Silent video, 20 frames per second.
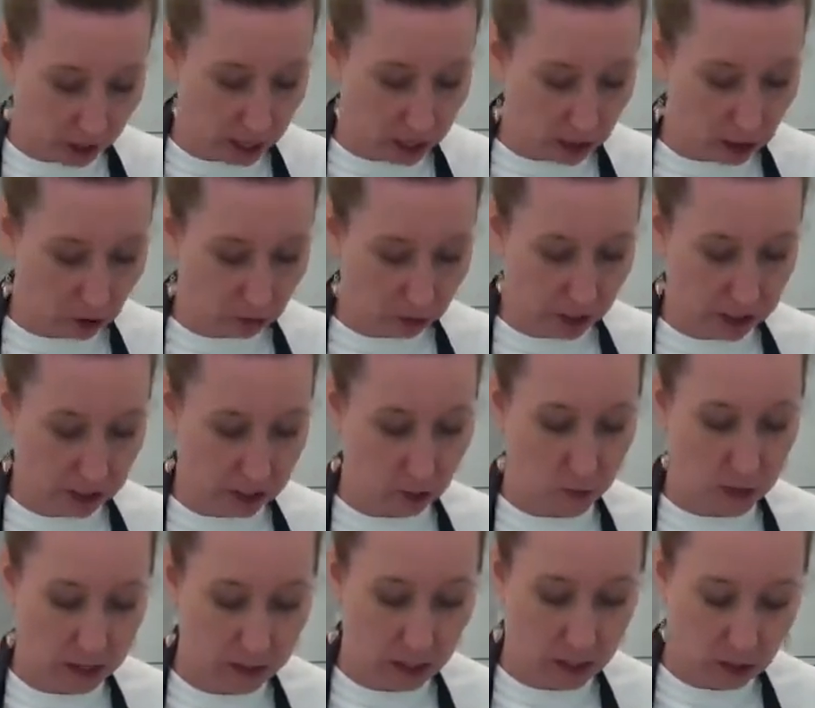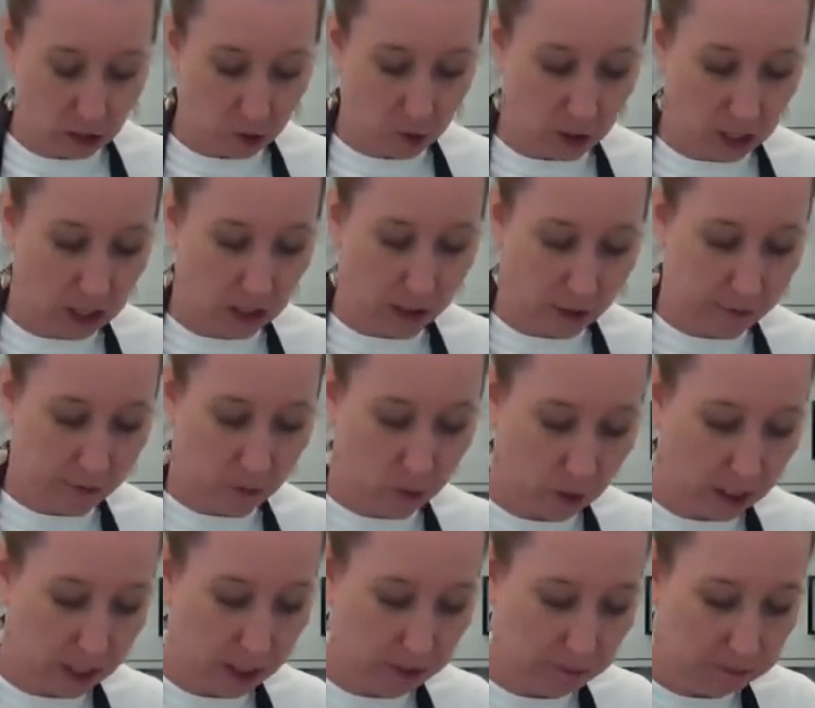And the reason why they don't care for
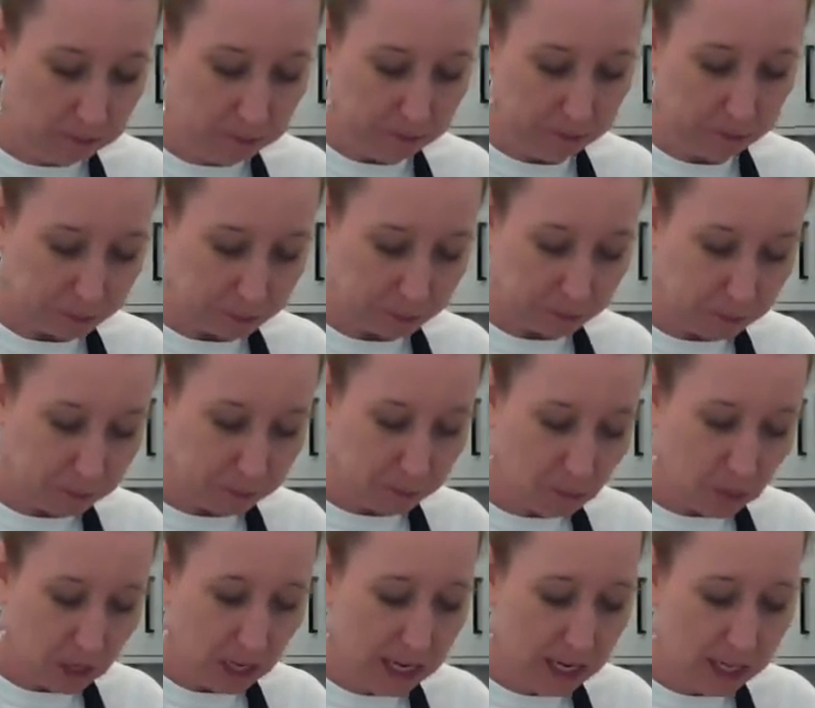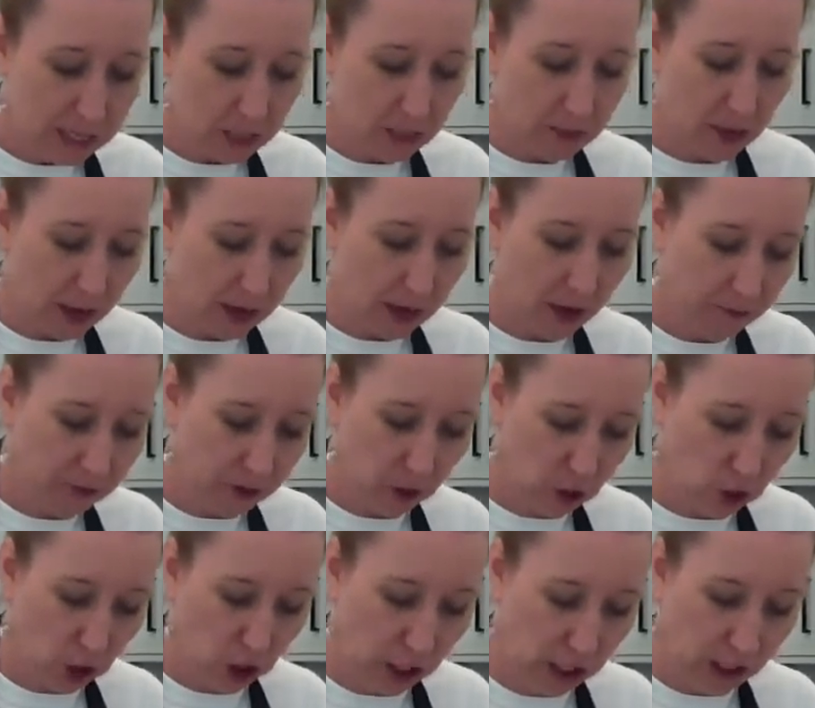it is that they have a
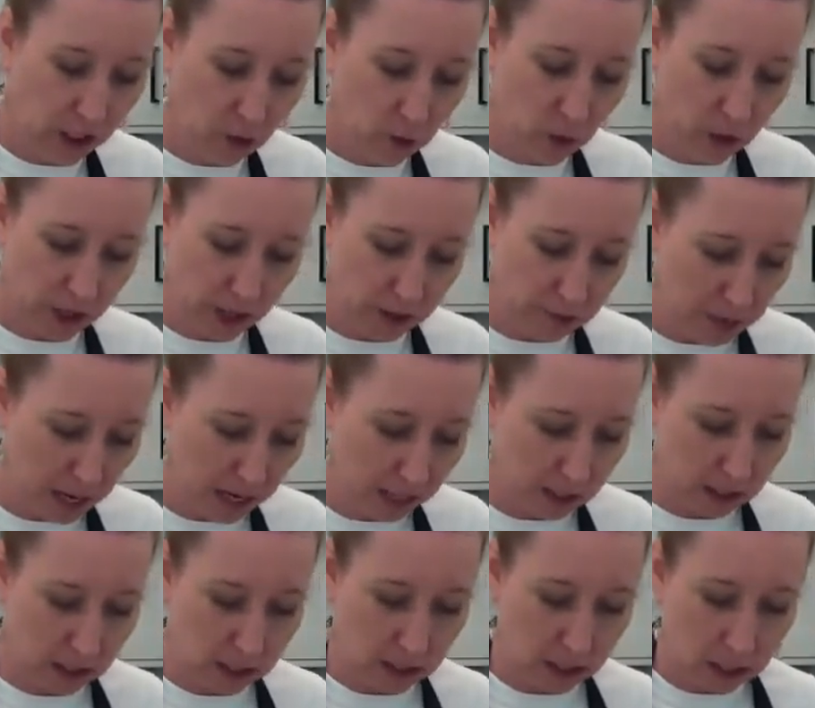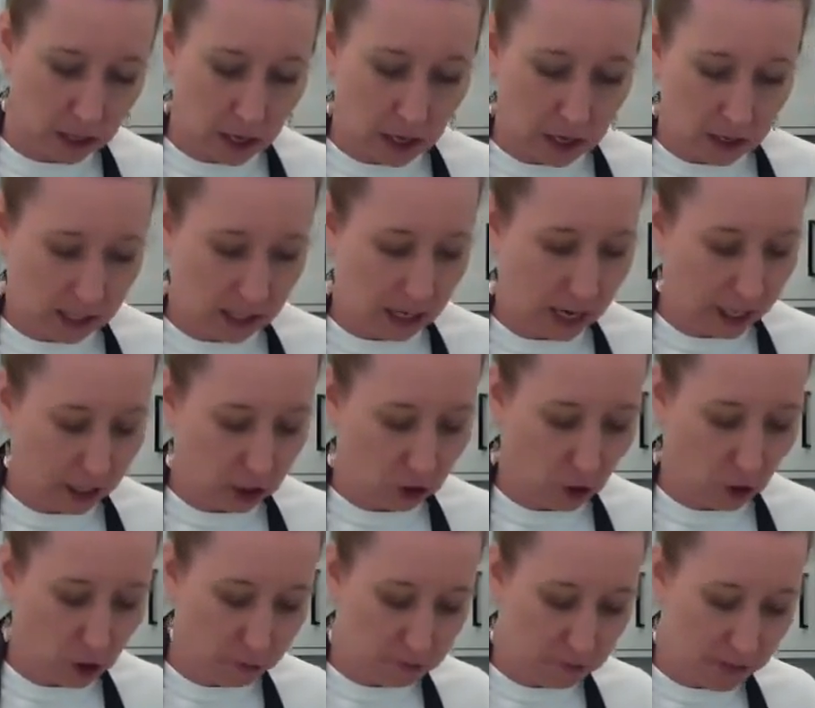gene where it makes
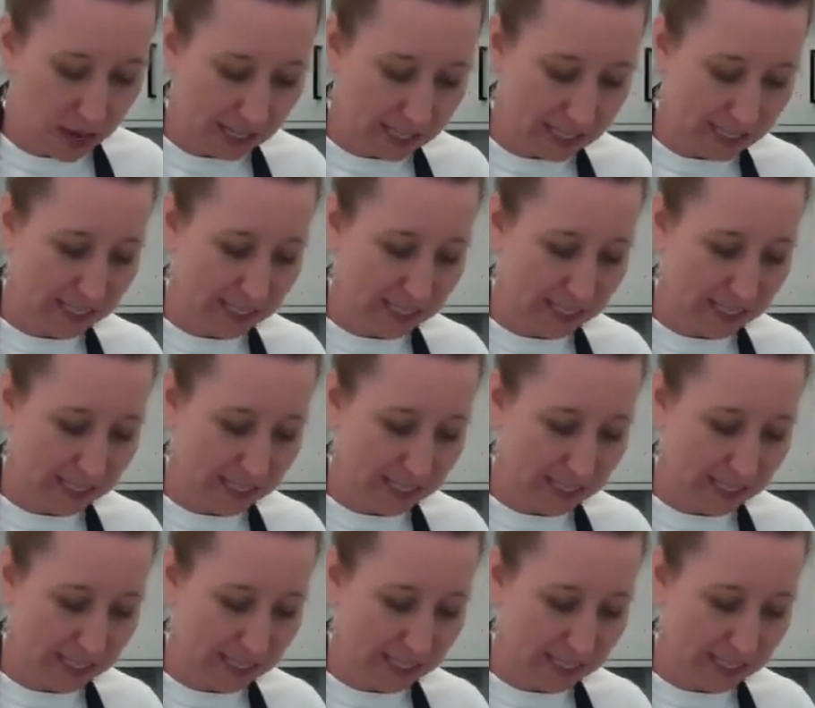cilantro makes